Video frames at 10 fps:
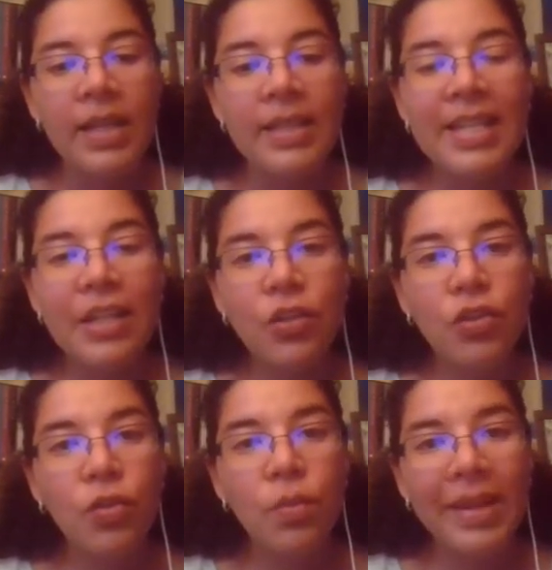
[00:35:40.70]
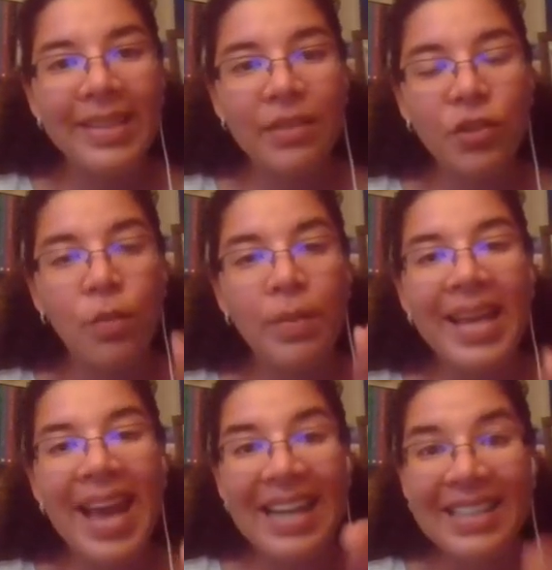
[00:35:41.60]
needs to
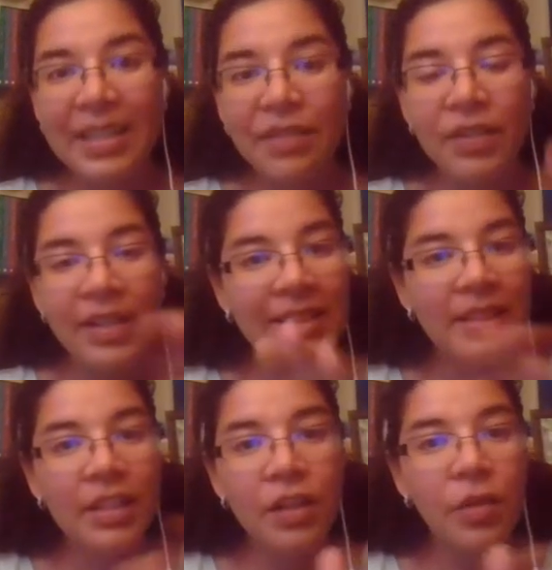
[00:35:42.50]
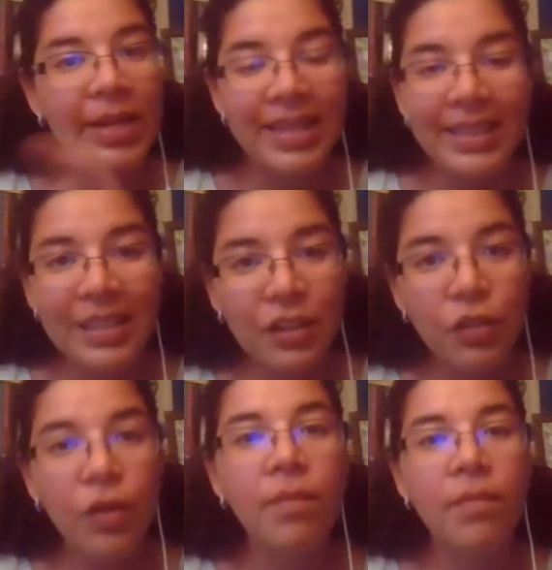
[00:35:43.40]
be active, not degenerate, not get
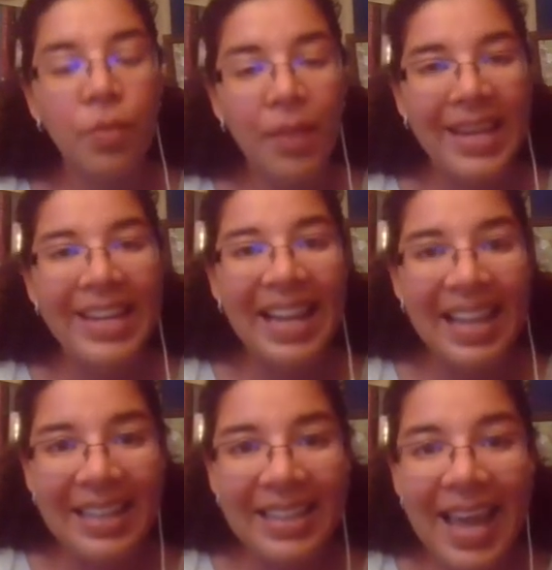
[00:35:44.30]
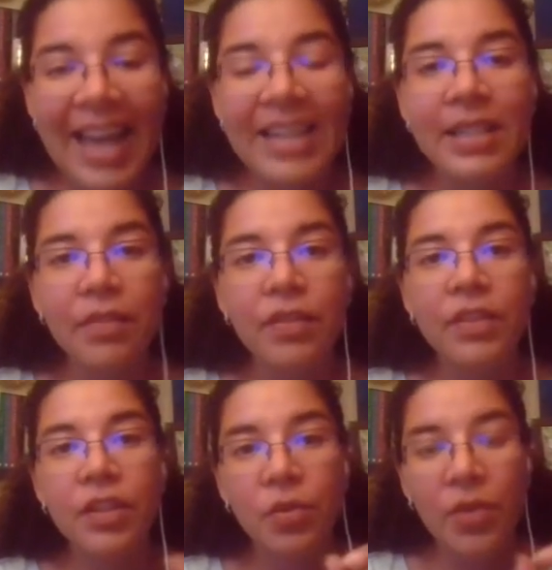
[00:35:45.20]
destroyed, remain active,
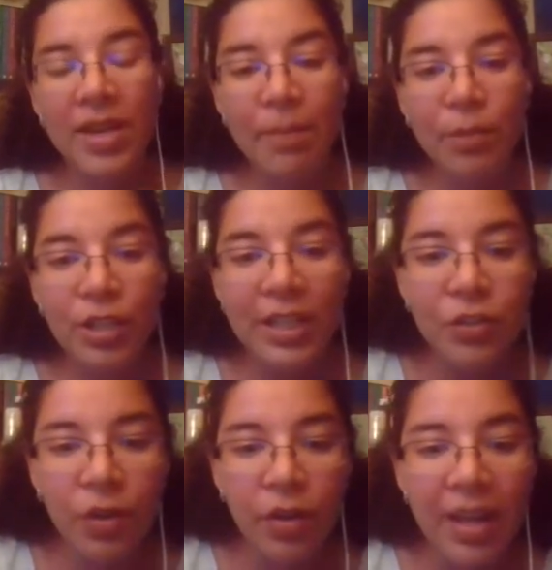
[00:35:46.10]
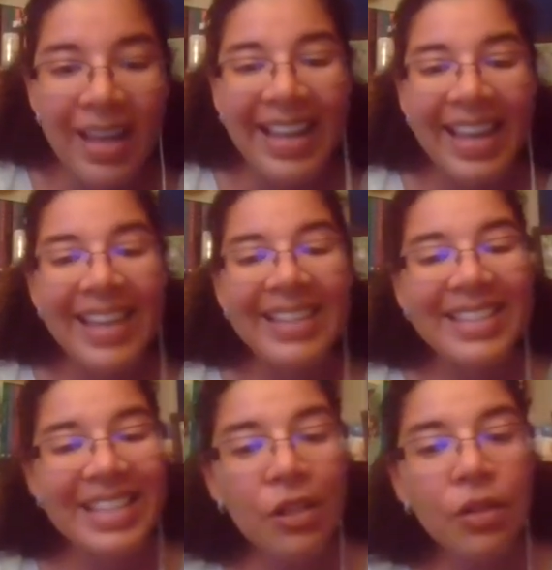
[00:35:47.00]
secreting progesterone
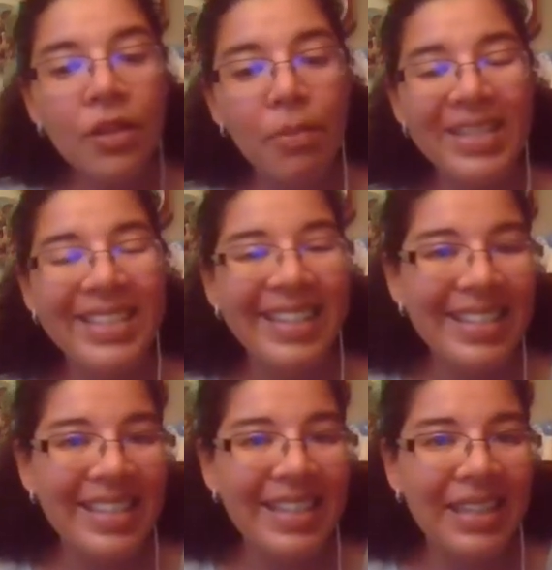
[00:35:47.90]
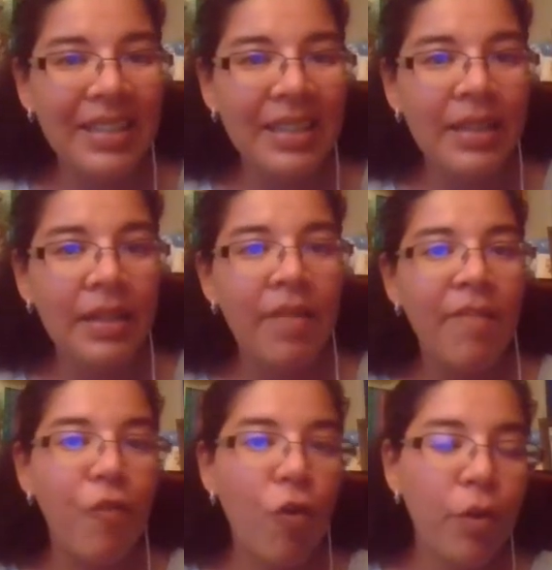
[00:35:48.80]
until the placenta
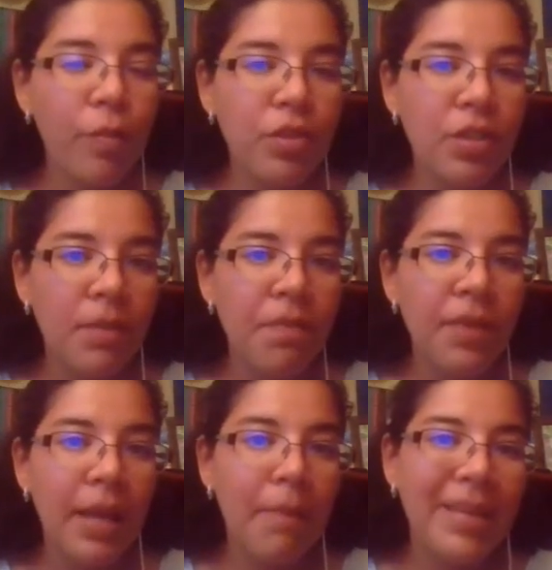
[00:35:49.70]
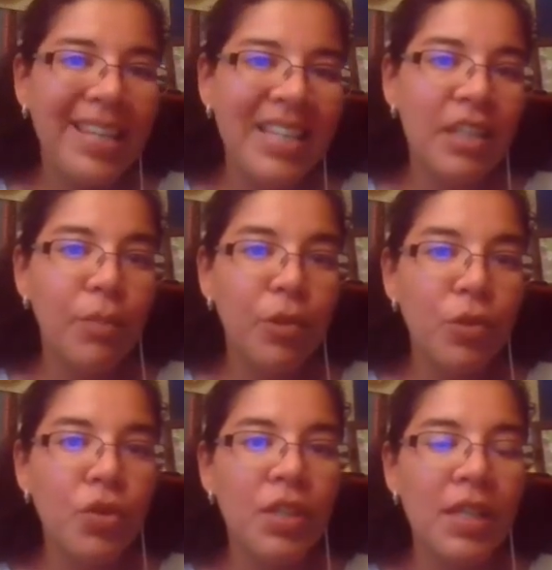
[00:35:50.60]
forms and begins
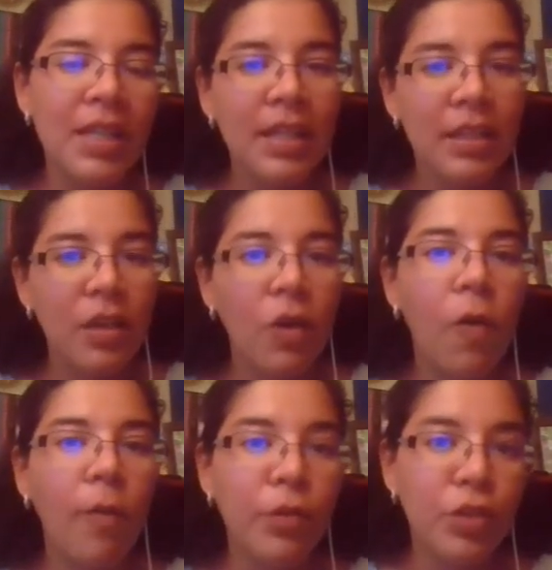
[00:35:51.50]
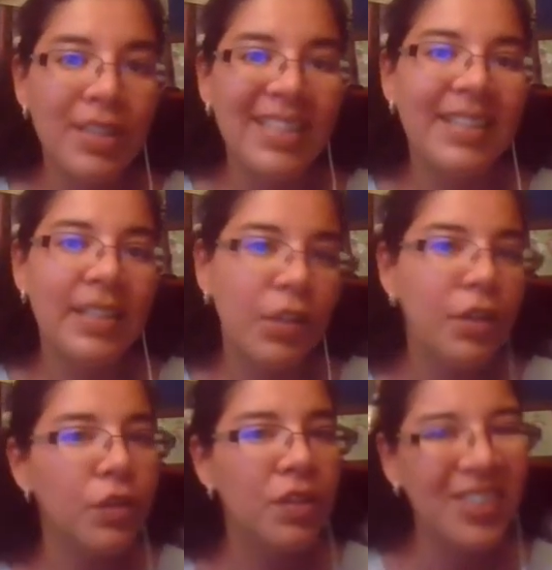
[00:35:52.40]
producing the hormones necessary
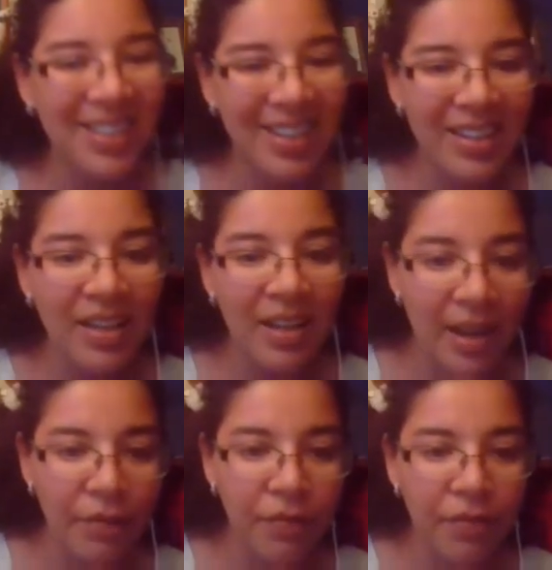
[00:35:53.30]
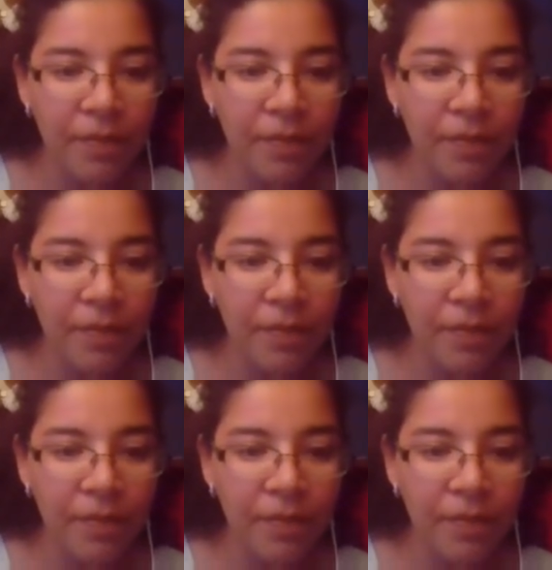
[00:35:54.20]
to sustain life.